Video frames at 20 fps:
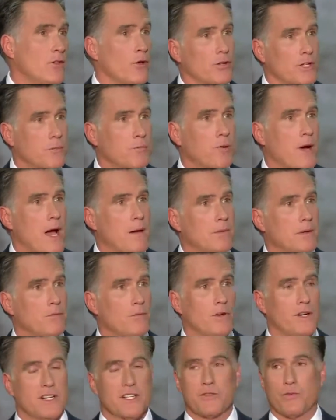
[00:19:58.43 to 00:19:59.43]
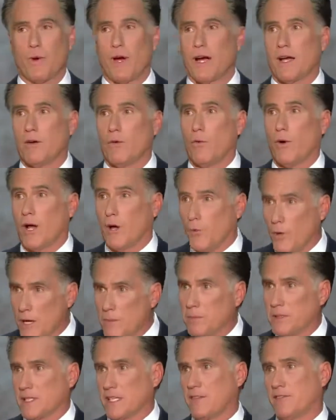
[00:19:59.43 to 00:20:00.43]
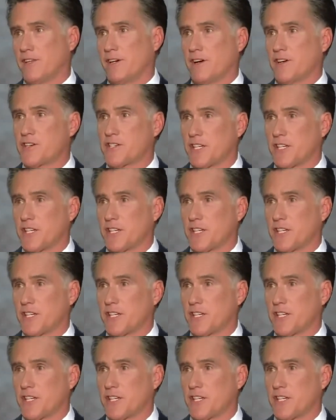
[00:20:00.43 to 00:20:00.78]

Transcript: The only problem was, while we believed in